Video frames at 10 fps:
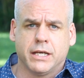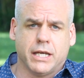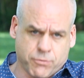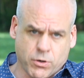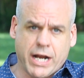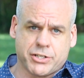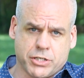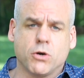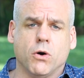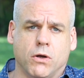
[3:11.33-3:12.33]
if we're
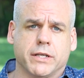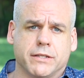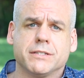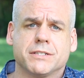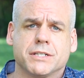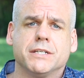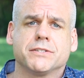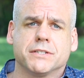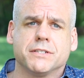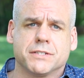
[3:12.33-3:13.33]
actually calling the
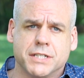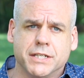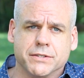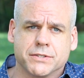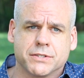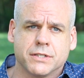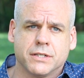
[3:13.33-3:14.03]
disease a disease.